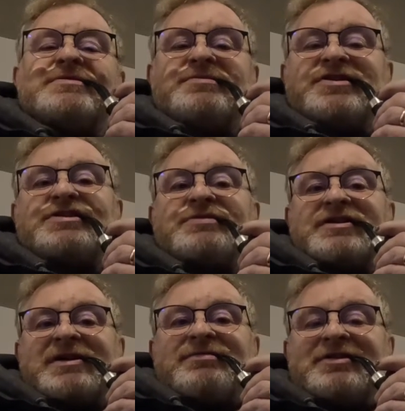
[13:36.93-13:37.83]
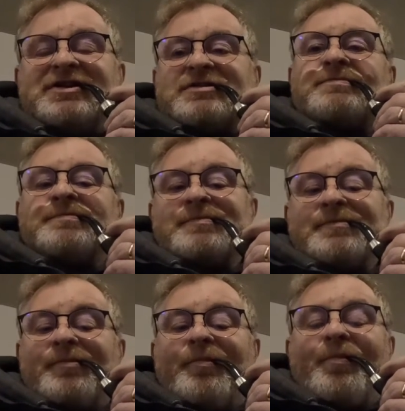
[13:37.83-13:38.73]
but this one definitely
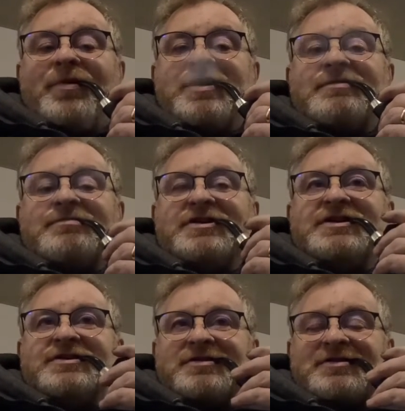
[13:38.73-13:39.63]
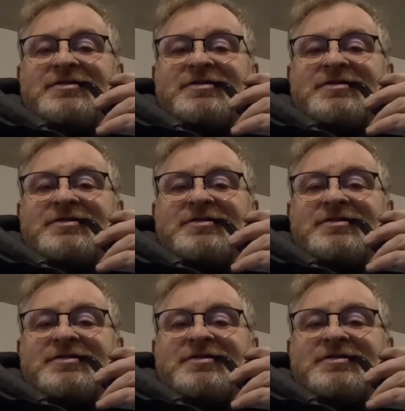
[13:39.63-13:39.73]
really good.